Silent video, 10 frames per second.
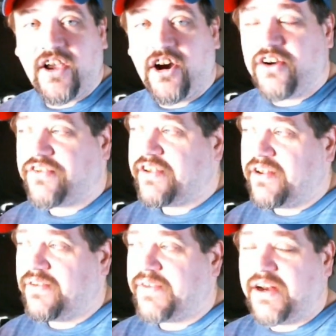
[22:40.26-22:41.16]
the car is
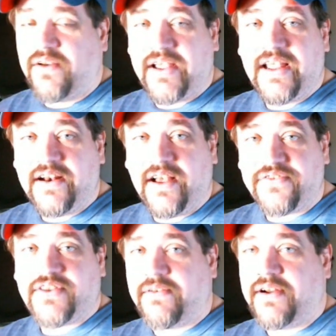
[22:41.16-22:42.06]
still, you know, in a
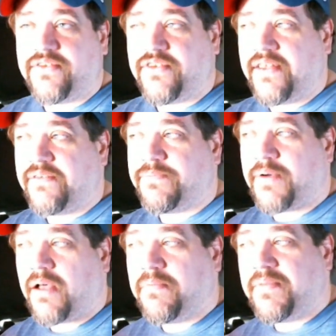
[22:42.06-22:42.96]
series, so they
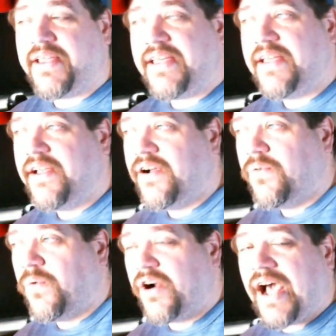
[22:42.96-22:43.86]
probably
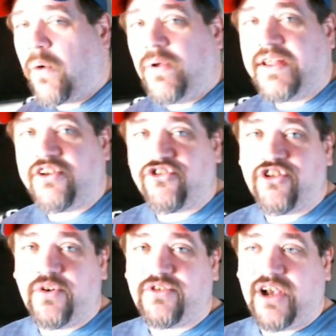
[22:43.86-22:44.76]
were not willing to
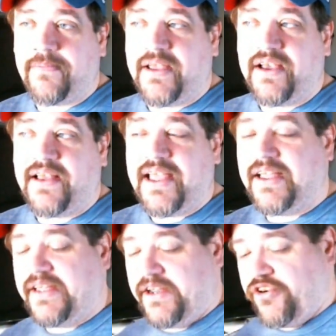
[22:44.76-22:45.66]
show Tamiya,
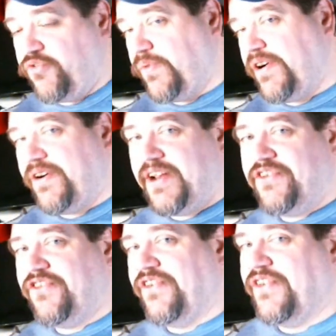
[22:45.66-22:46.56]
hey, here's what our
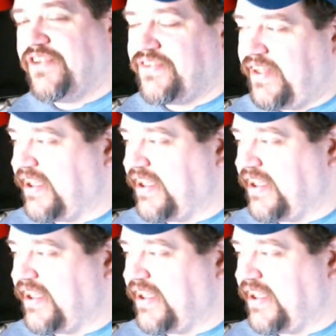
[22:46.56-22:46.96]
engine looks